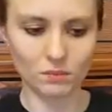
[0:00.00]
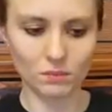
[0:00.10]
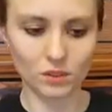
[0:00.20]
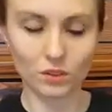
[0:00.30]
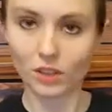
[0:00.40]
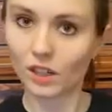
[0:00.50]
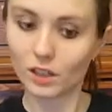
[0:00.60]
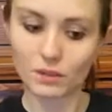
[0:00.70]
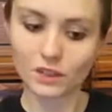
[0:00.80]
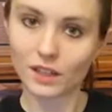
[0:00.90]
Sorry
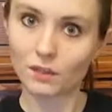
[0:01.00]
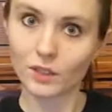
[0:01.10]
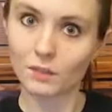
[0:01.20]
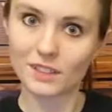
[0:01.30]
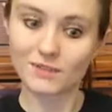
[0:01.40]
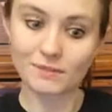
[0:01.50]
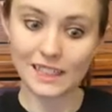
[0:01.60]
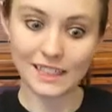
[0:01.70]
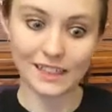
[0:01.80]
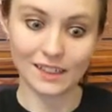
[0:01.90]
about that random
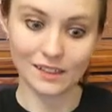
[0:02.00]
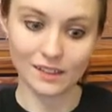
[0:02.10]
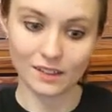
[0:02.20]
digging.